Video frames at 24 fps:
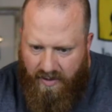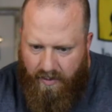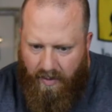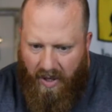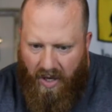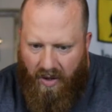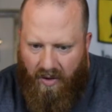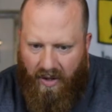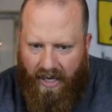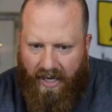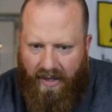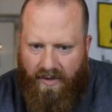
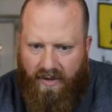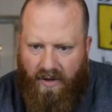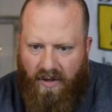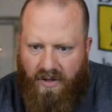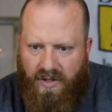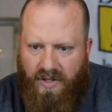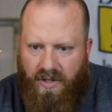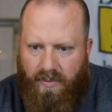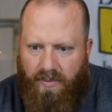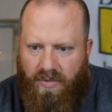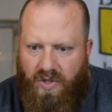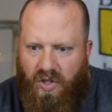smell like
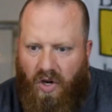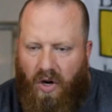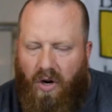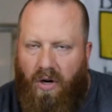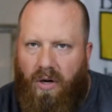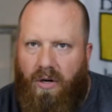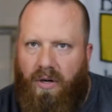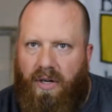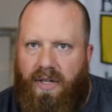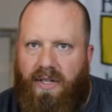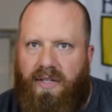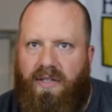there's some
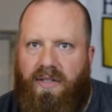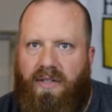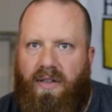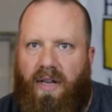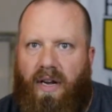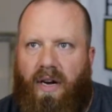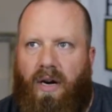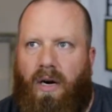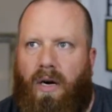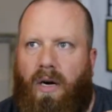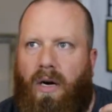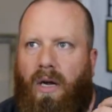tartness
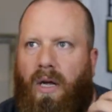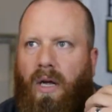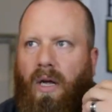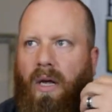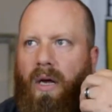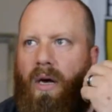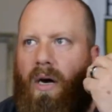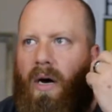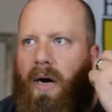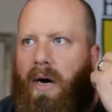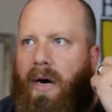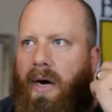there.
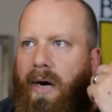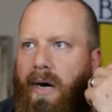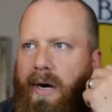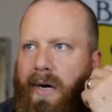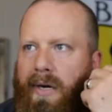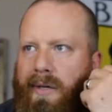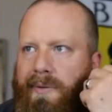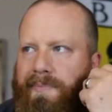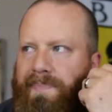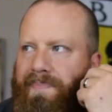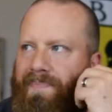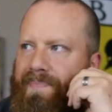
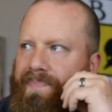Uh,